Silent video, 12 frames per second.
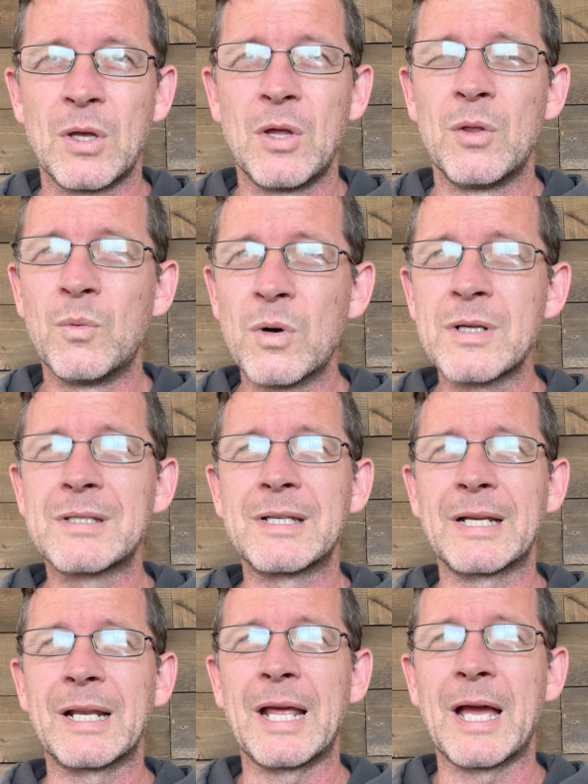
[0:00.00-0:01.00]
The worst
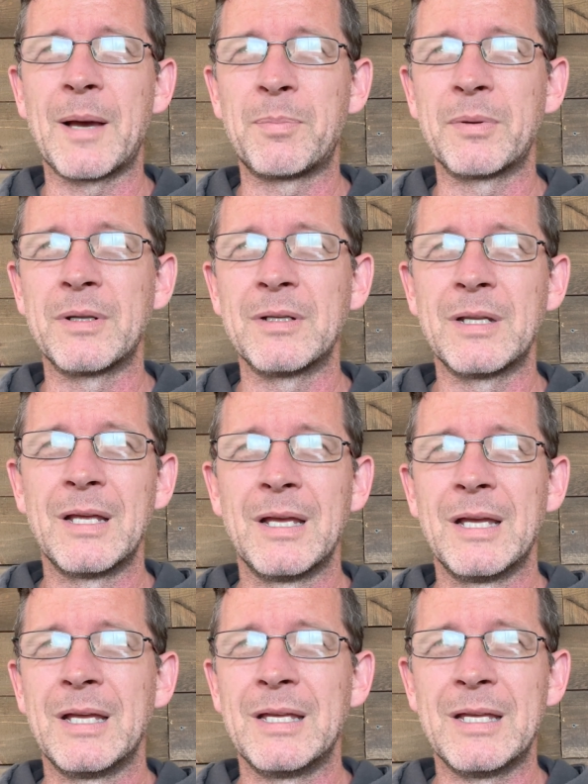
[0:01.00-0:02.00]
that can happen
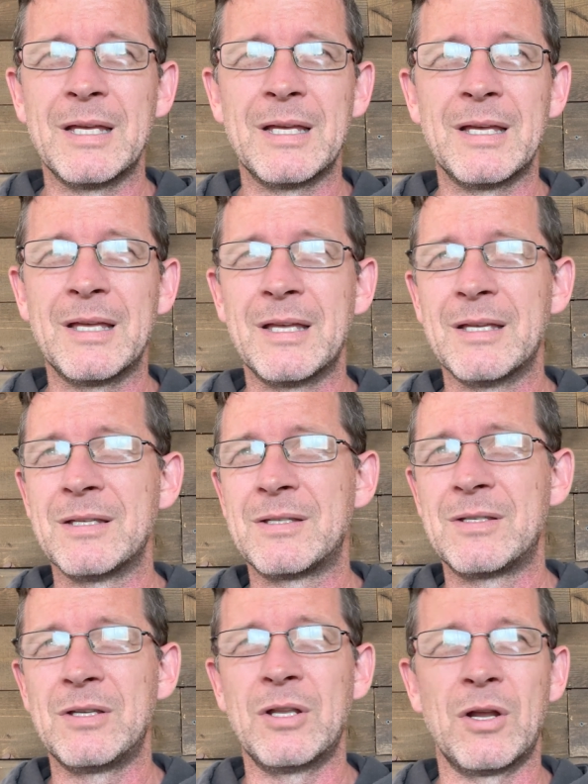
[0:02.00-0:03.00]

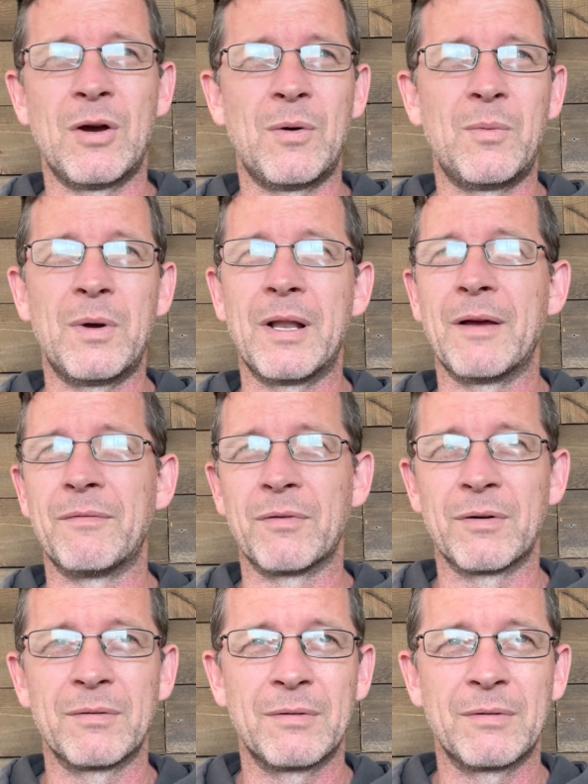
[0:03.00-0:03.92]
is, whatever.